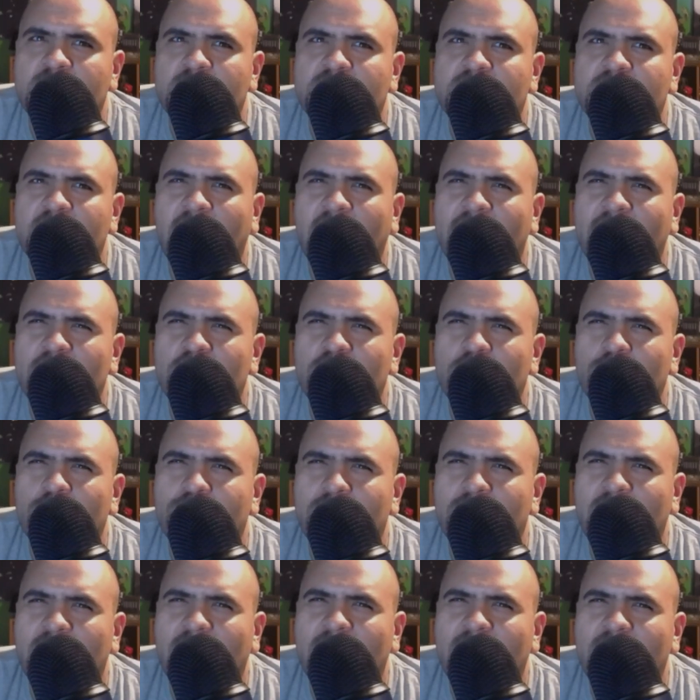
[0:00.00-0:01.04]
Tyler
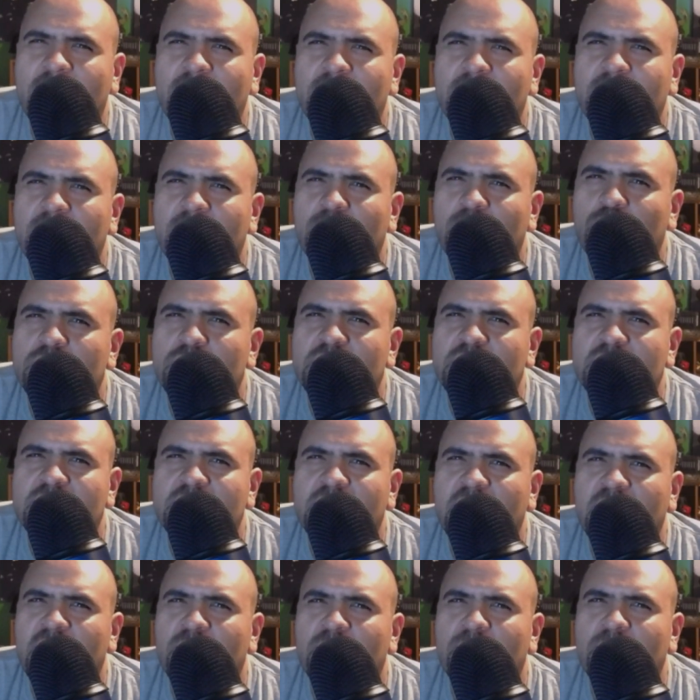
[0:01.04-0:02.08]
Black, I think, was his
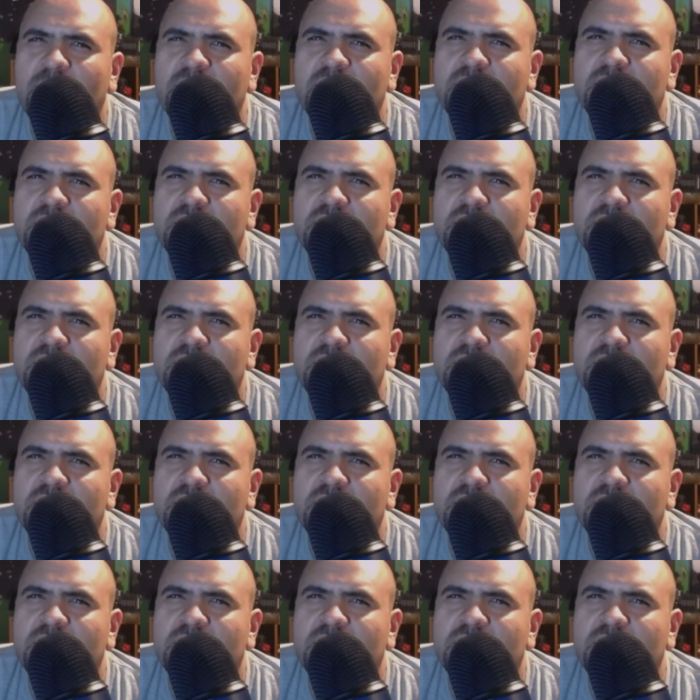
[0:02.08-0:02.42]
name, and